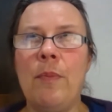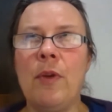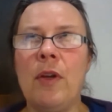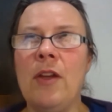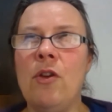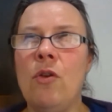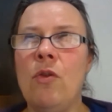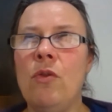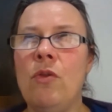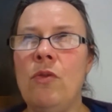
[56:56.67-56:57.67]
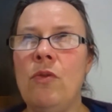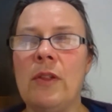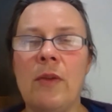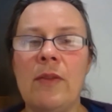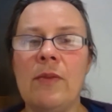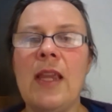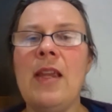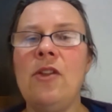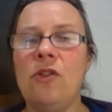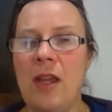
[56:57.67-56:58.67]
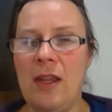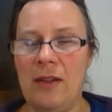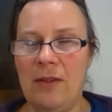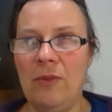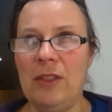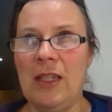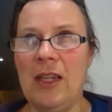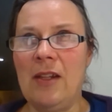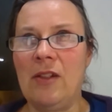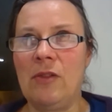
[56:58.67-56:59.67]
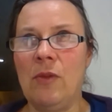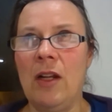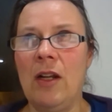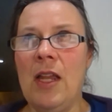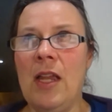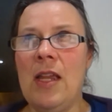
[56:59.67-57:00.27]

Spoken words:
But I know as Adrienne would say it as well,